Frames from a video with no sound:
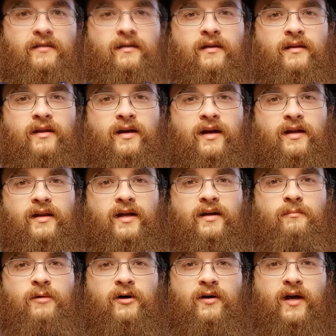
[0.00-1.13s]
The thing I like
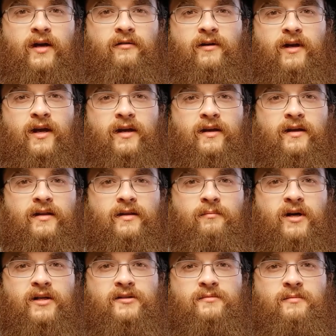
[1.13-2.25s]
about aggregating the
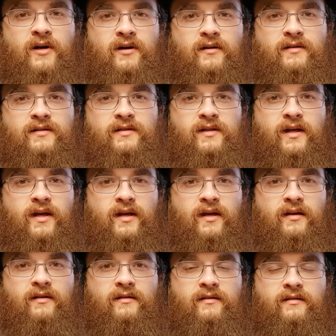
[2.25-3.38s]
benchmarks
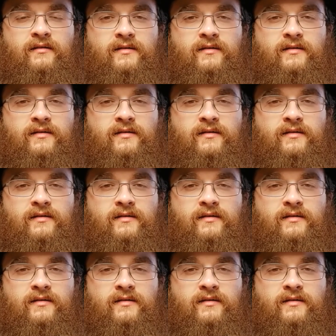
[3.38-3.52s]
and